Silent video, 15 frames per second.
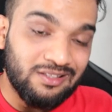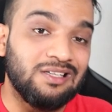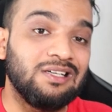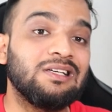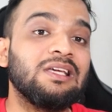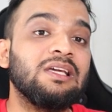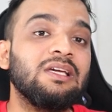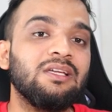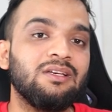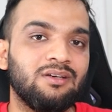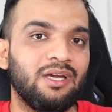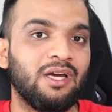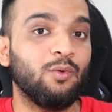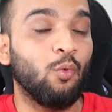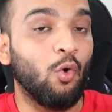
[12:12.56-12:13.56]

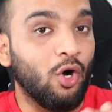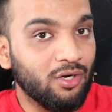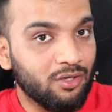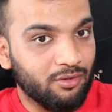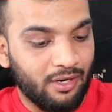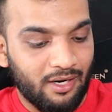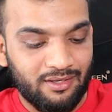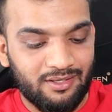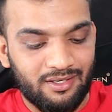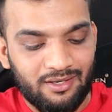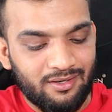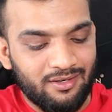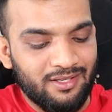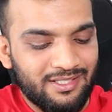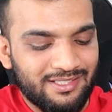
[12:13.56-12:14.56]
13. It won't run
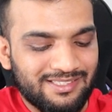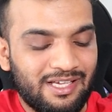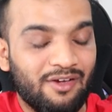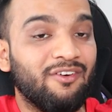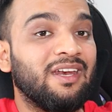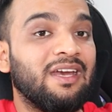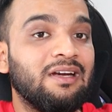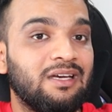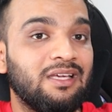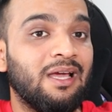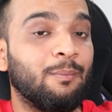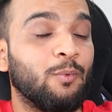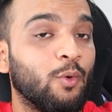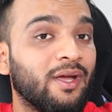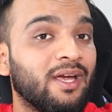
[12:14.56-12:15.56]
till 780.
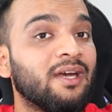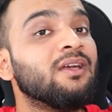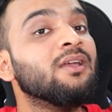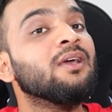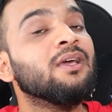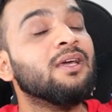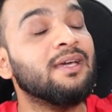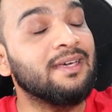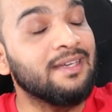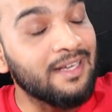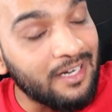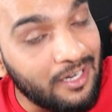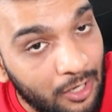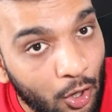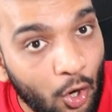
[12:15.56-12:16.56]
I'm doing it in
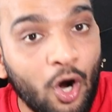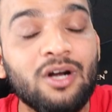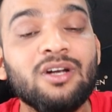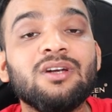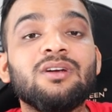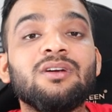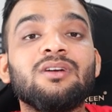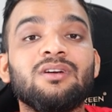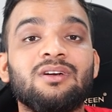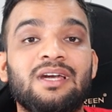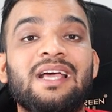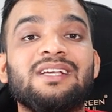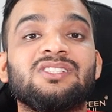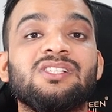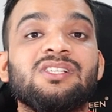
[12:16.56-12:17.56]
a lot
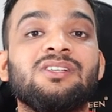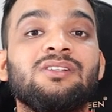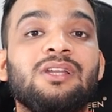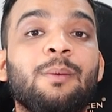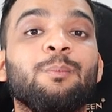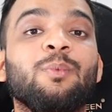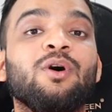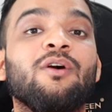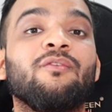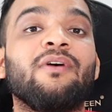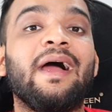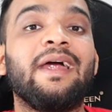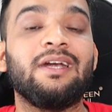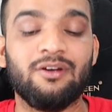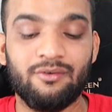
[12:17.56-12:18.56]
lesser number of
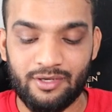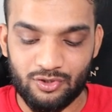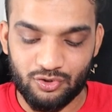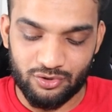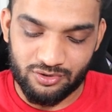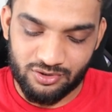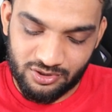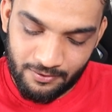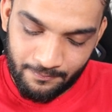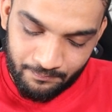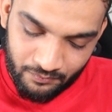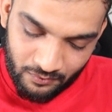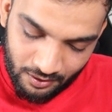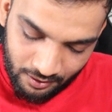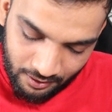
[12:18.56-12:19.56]
iterations.
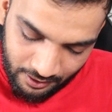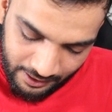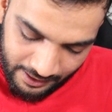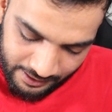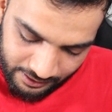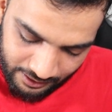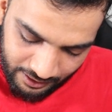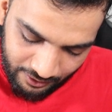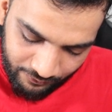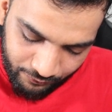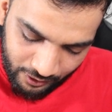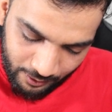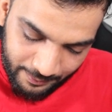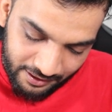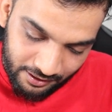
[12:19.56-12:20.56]
And the
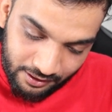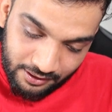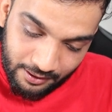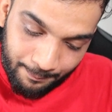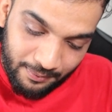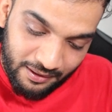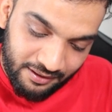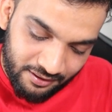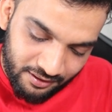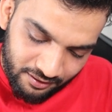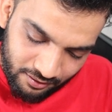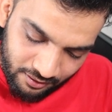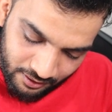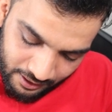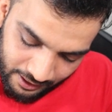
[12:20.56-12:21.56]
if will be
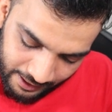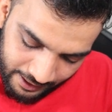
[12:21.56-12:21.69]
completed